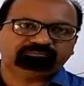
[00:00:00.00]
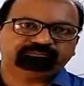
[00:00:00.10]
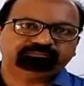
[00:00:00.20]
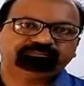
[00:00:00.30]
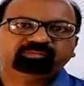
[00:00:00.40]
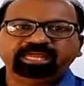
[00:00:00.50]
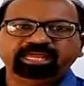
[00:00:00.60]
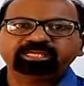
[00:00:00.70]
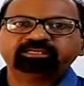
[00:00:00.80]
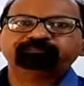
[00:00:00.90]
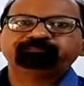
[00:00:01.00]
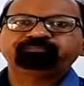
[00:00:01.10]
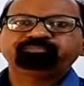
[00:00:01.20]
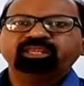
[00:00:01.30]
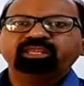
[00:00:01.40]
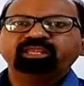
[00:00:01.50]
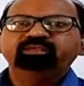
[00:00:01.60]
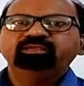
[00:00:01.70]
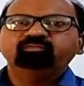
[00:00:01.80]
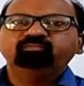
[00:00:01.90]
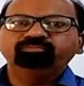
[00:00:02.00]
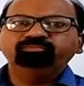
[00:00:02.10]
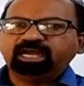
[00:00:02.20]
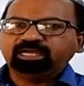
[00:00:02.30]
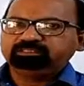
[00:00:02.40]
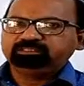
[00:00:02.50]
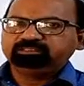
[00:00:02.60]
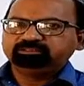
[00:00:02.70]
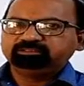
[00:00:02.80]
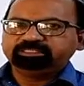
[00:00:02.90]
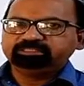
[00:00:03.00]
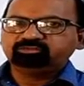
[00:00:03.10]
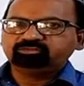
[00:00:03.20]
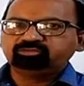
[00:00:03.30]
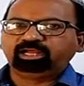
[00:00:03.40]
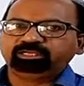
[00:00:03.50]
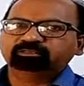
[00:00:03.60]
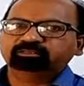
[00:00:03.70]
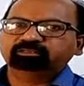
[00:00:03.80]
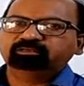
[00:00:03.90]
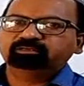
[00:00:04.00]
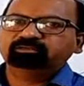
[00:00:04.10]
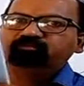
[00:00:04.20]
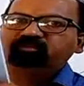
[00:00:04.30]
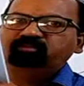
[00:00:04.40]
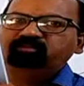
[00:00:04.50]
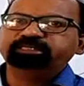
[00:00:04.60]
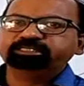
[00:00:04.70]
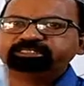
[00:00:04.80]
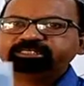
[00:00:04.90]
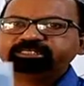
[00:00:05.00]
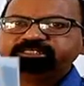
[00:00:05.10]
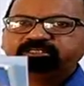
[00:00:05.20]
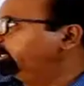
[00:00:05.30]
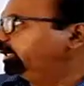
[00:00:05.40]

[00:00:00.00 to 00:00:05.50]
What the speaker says: Like board marker, it is solid. Book, this is solid.